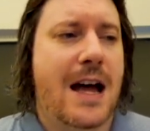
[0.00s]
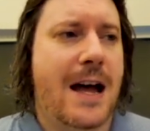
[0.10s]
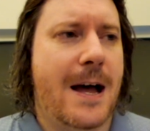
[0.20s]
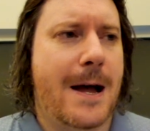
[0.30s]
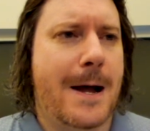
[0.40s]

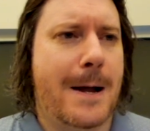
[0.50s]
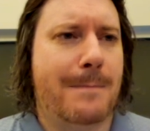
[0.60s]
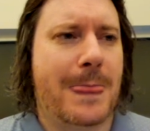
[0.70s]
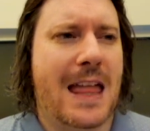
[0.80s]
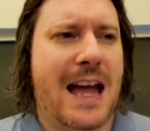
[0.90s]

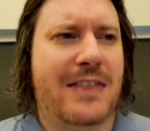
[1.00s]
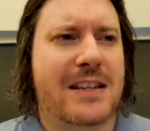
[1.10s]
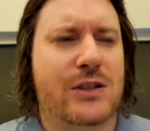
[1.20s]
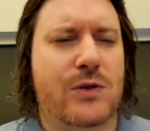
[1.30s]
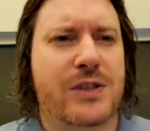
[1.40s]
And
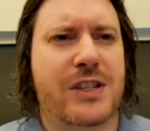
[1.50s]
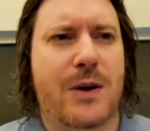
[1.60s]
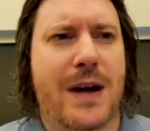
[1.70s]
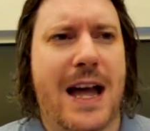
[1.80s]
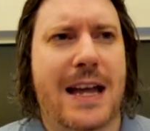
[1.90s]
there's
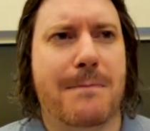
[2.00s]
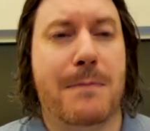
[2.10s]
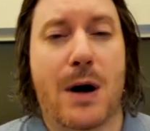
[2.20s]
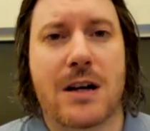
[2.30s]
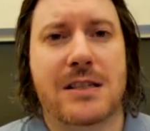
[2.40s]
also a
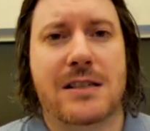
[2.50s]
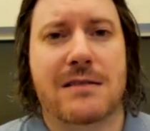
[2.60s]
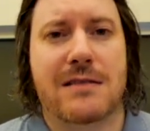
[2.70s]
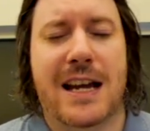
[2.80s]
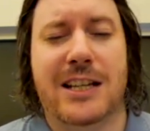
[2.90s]
bot,
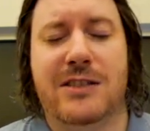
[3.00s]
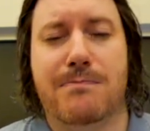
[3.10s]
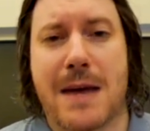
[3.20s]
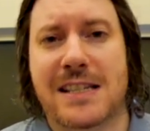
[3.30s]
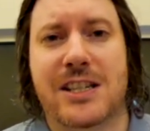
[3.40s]
a
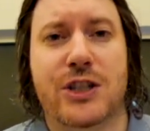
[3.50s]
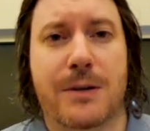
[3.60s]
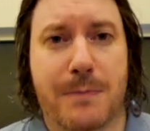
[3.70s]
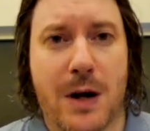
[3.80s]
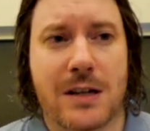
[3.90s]

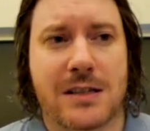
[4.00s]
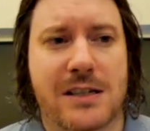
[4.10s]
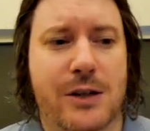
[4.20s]
messenger bot.